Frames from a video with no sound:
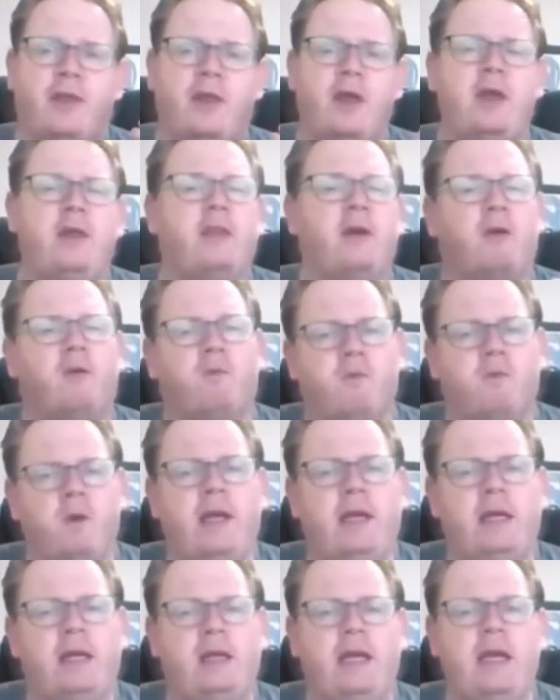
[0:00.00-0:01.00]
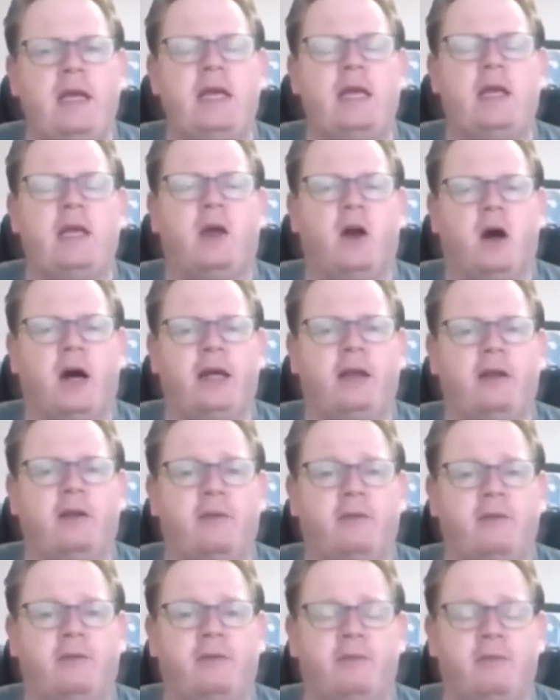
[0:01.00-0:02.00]
thing that really kind
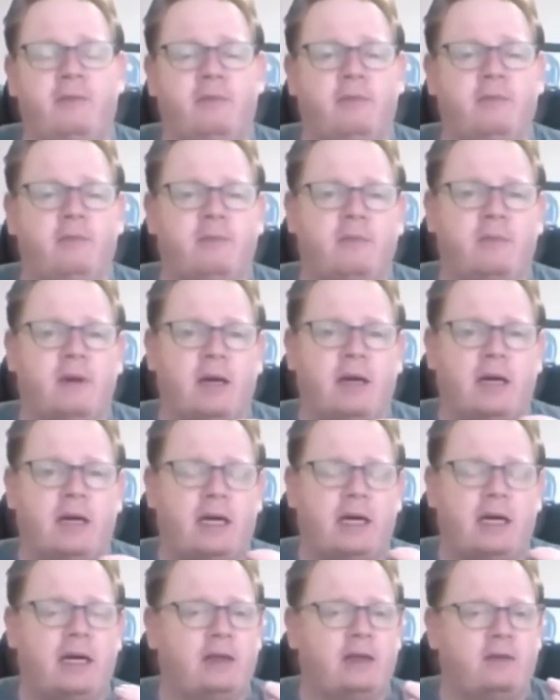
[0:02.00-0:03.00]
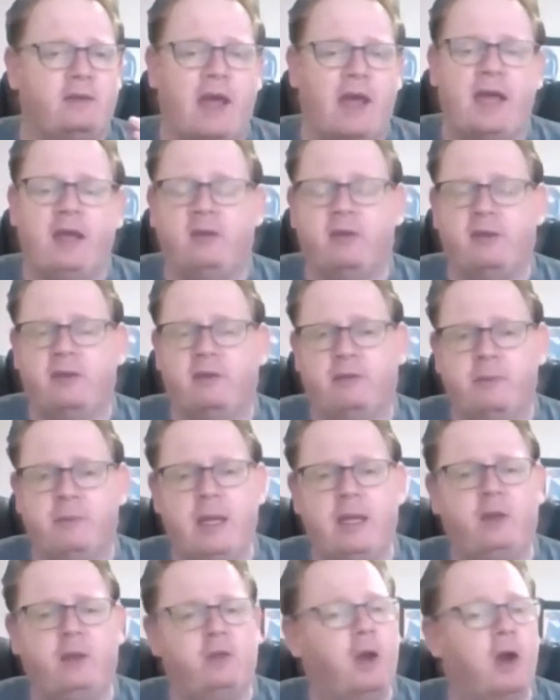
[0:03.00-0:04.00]
of tanks it for
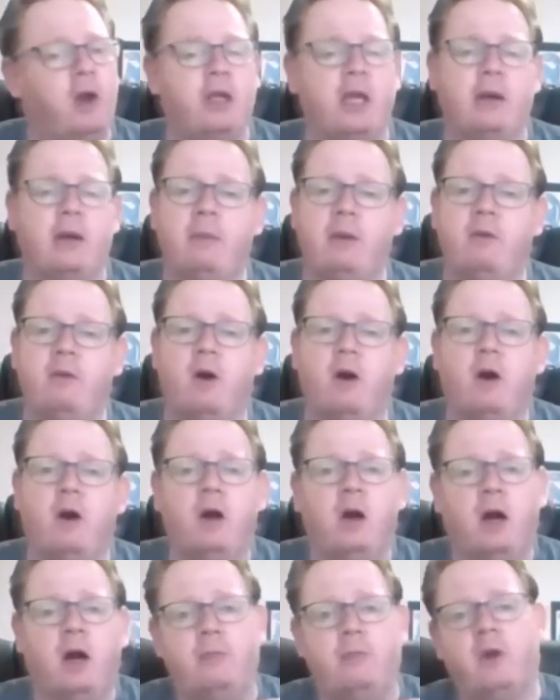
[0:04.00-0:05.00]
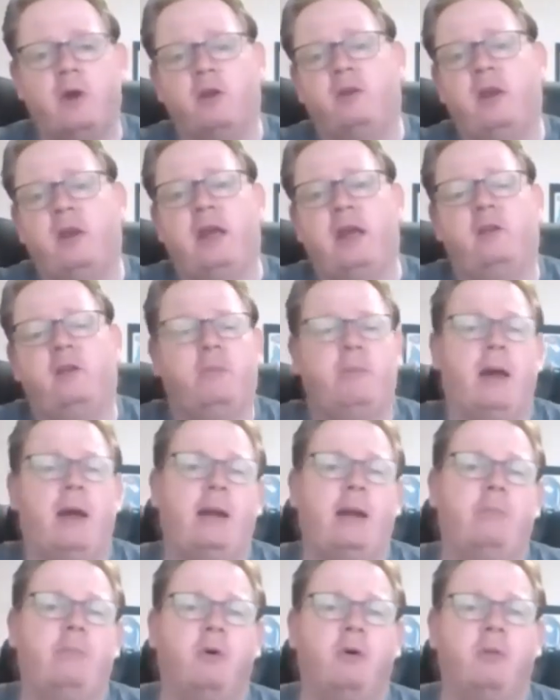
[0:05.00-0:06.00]
me, don't get me wrong, I'm not saying it's a
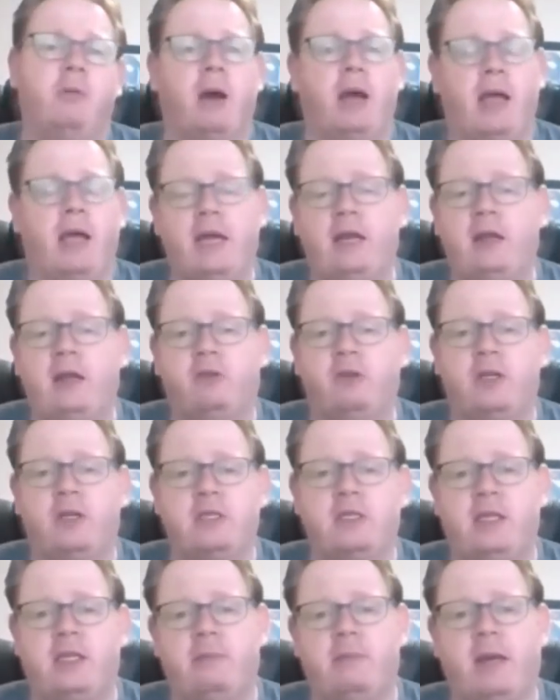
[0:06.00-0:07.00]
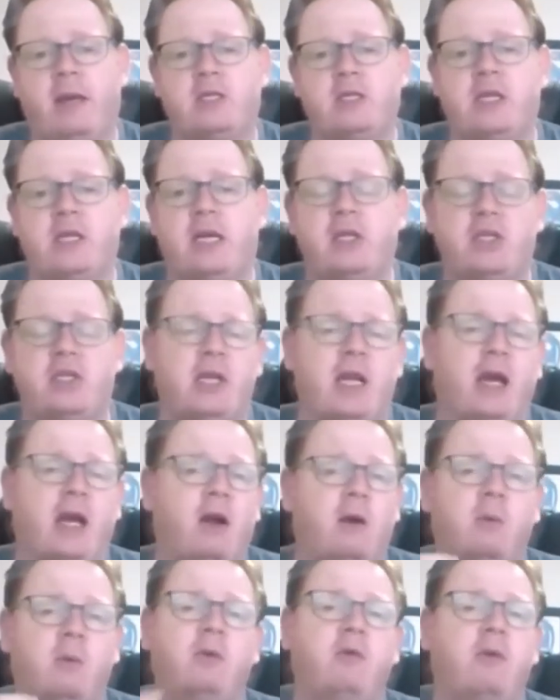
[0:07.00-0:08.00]
bad book by any stretch of the imagination, and
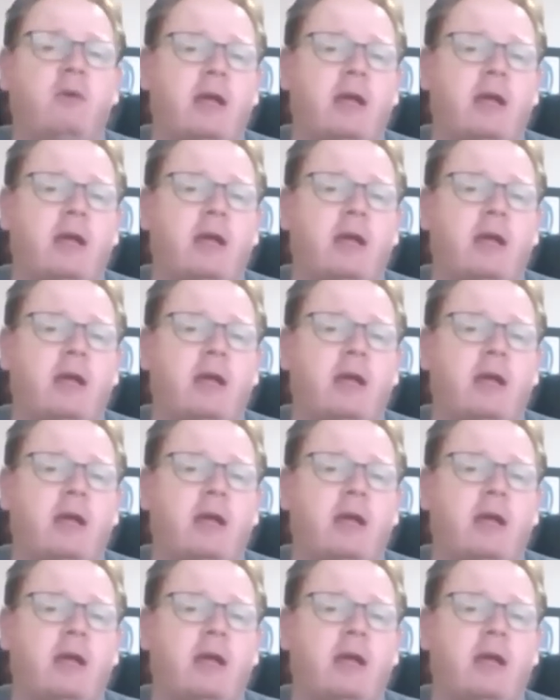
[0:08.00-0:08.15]
I would